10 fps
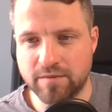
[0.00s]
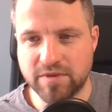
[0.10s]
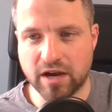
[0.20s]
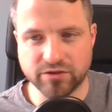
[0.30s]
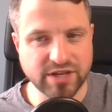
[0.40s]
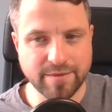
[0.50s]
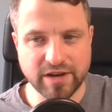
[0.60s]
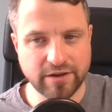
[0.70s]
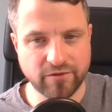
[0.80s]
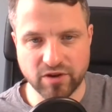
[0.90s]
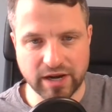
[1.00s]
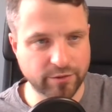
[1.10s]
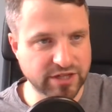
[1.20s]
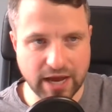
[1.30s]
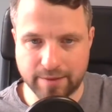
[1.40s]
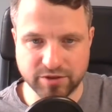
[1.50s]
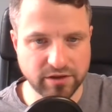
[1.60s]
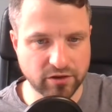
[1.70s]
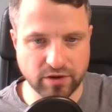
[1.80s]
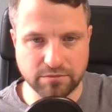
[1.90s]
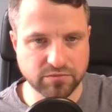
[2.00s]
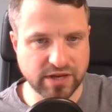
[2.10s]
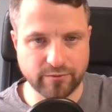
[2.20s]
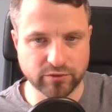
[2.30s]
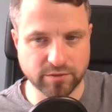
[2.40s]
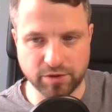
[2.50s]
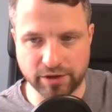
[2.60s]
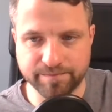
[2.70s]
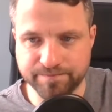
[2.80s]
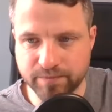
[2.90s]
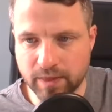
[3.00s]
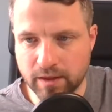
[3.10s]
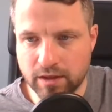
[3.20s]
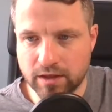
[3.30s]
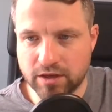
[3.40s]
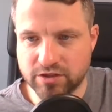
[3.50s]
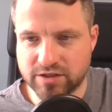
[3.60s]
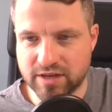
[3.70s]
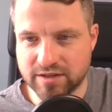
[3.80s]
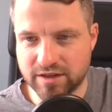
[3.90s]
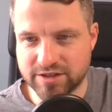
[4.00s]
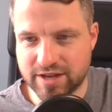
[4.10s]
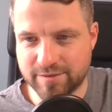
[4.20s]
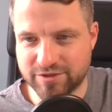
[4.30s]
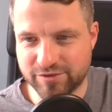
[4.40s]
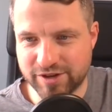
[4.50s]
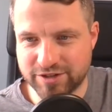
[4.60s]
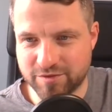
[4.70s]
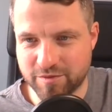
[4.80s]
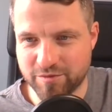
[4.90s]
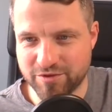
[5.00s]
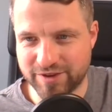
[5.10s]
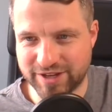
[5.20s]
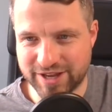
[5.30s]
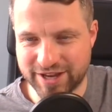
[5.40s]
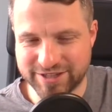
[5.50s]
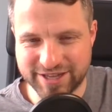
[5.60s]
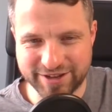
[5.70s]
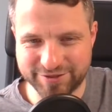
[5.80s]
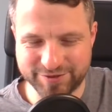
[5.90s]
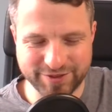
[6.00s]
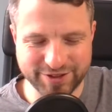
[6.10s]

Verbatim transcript: Mihal, same in any foreign language. Absolutely agree. Same rules apply. Justina's last name isn't real. It's from a movie. Yeah, it's that.